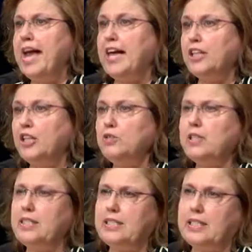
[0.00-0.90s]
and
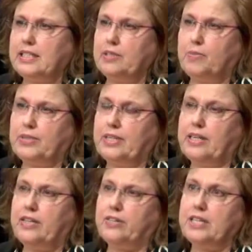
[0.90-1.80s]
losing 60% of their